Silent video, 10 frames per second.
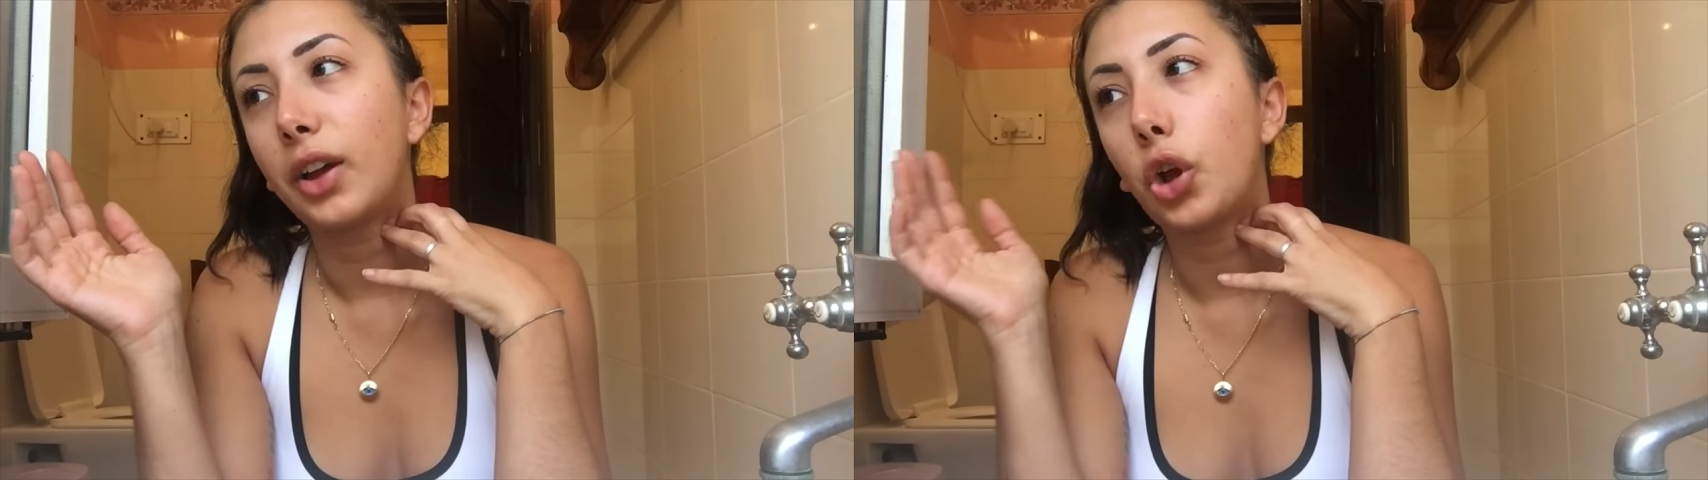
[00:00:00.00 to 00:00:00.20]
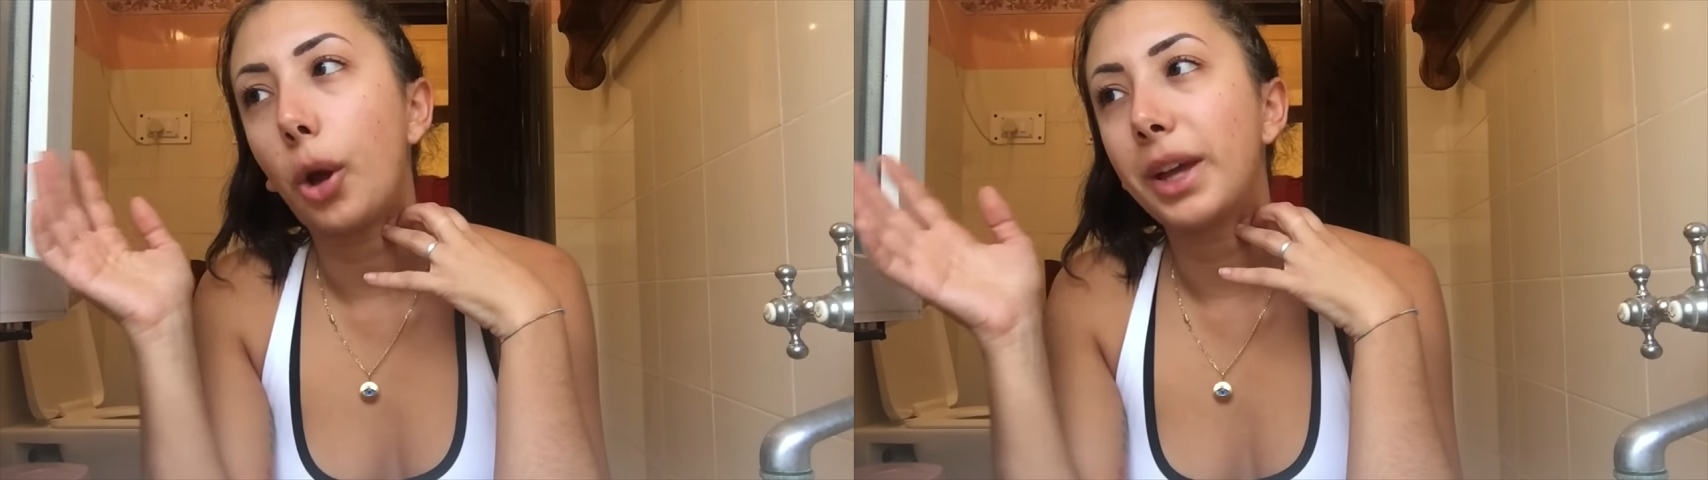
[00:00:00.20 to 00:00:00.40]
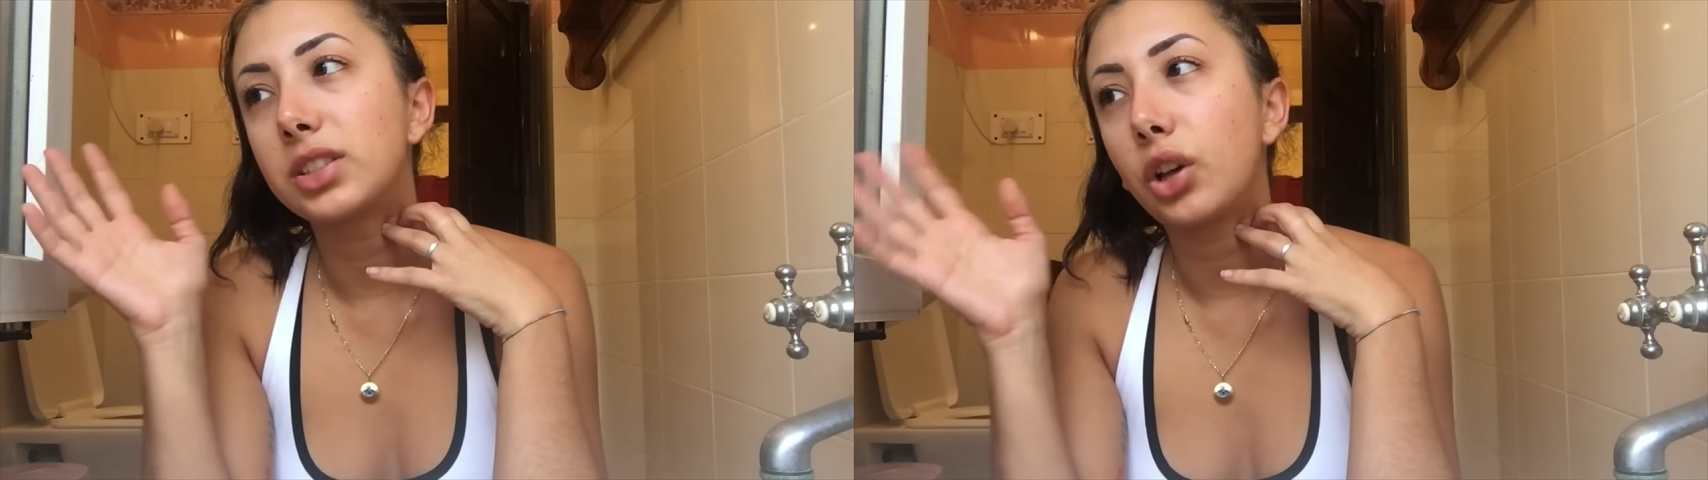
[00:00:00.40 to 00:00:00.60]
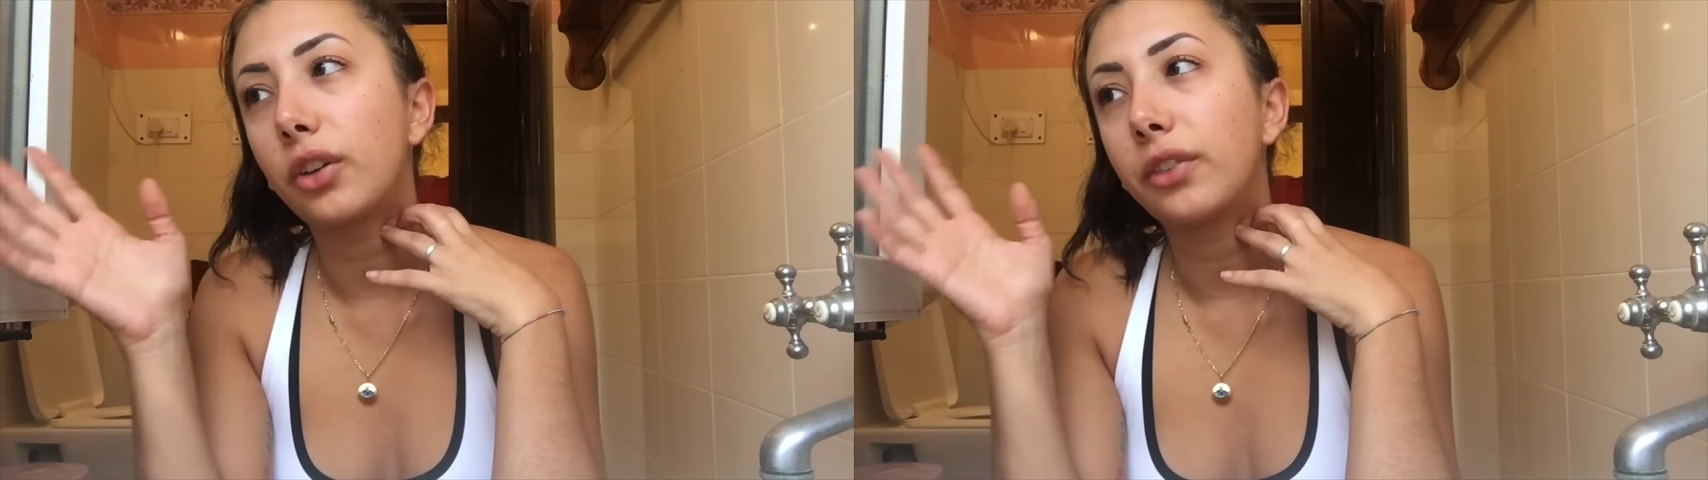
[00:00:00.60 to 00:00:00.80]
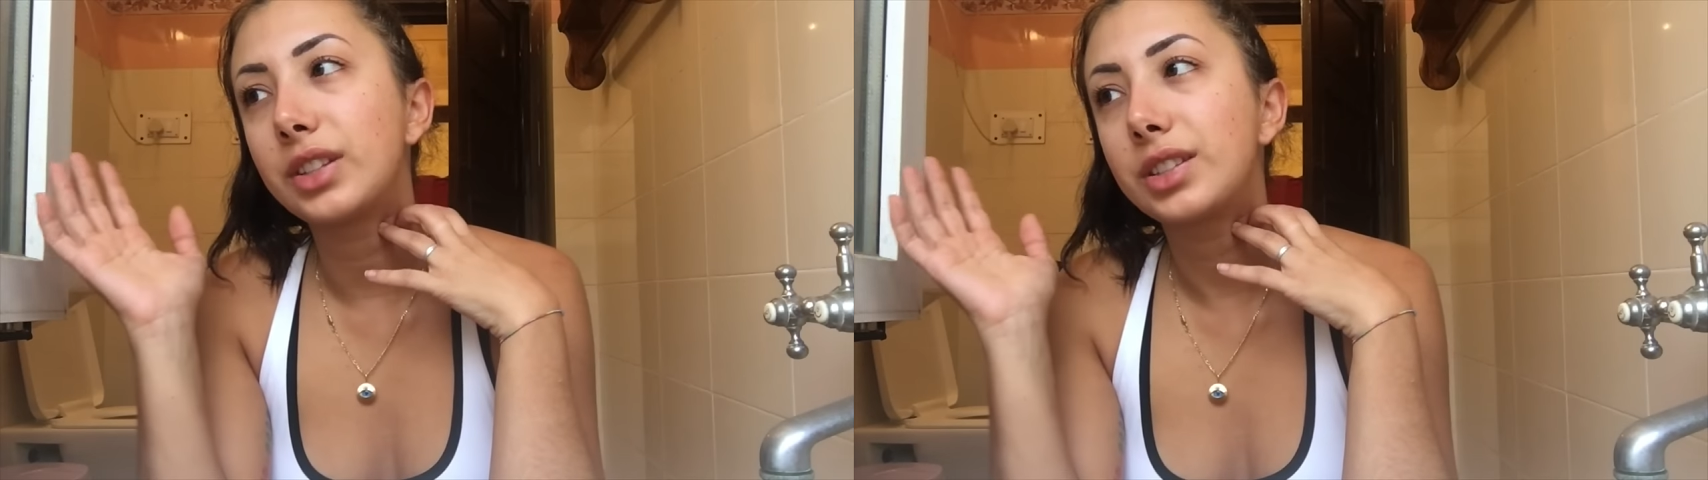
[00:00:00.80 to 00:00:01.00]
I got
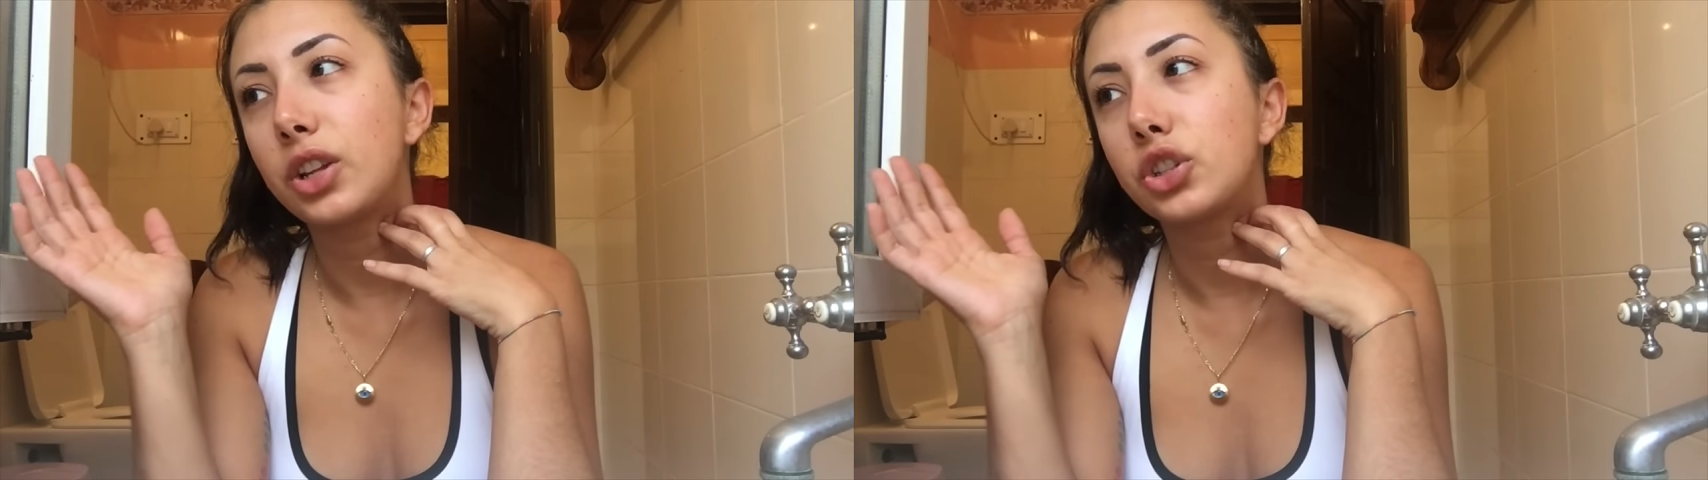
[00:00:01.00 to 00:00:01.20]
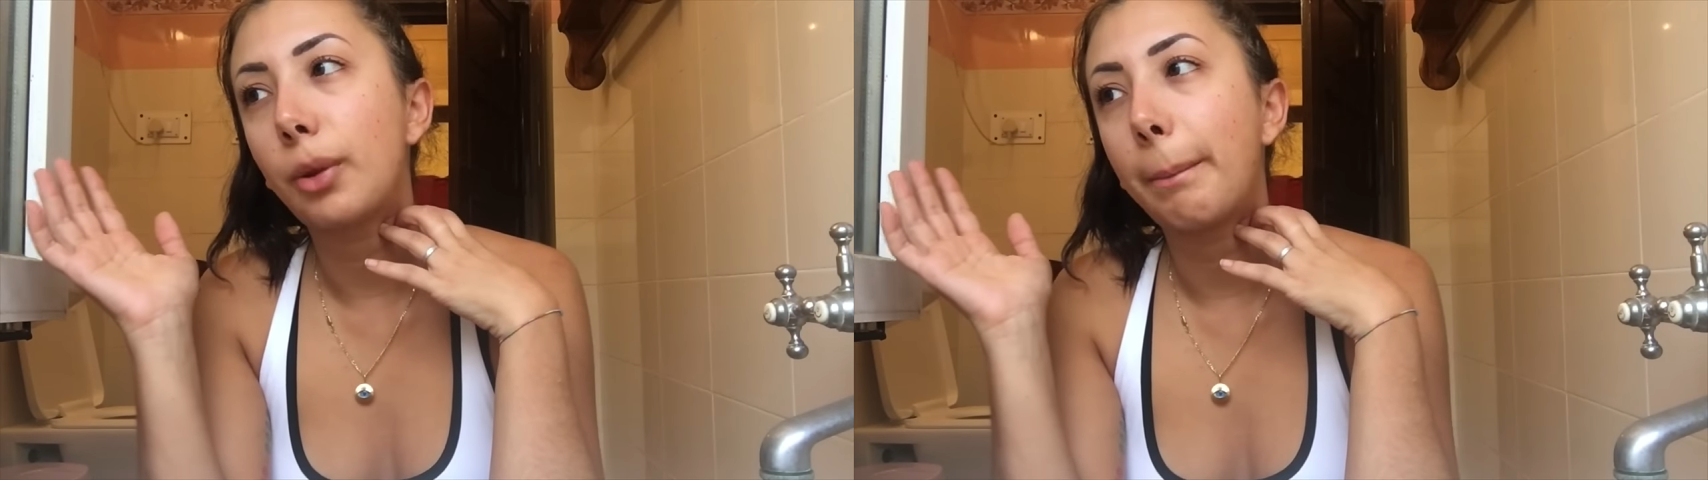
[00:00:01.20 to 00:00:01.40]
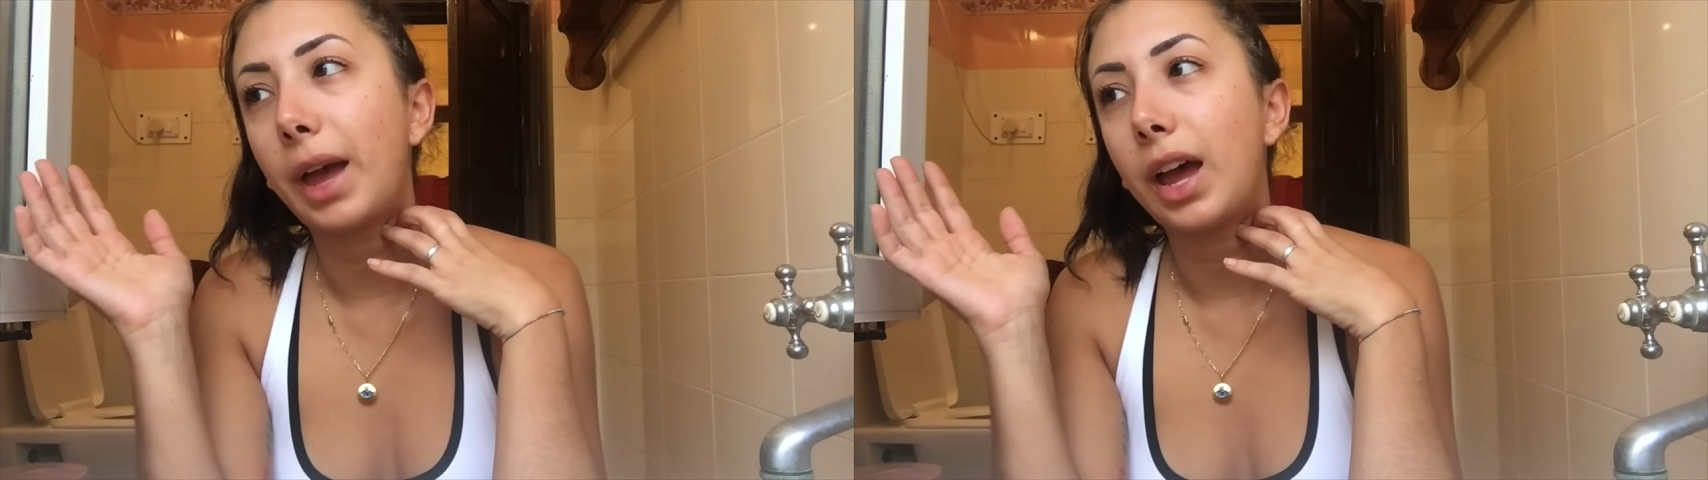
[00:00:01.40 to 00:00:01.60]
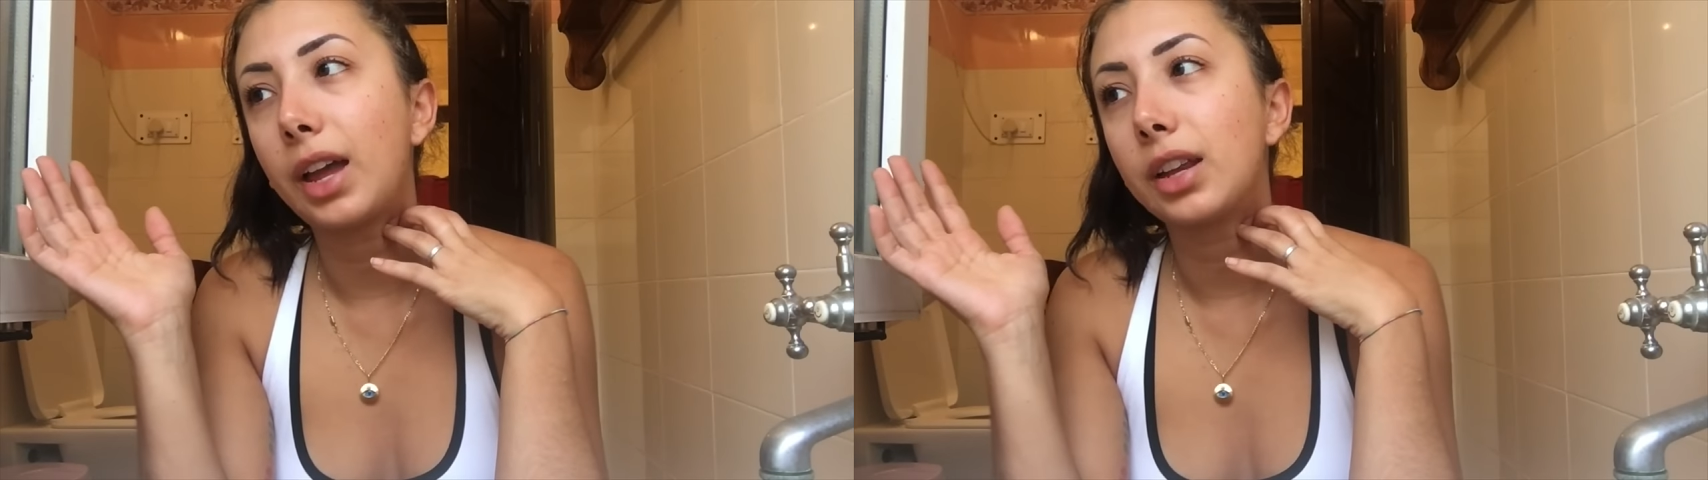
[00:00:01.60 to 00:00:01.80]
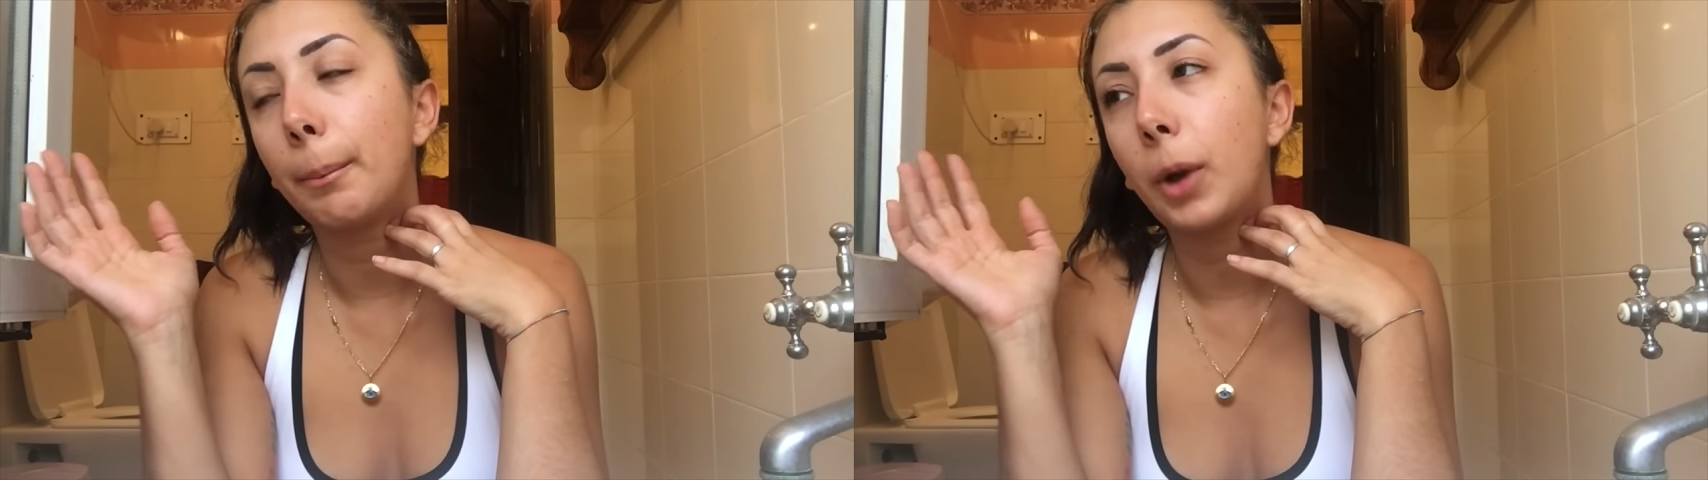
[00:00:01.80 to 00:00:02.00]
myself in such a bad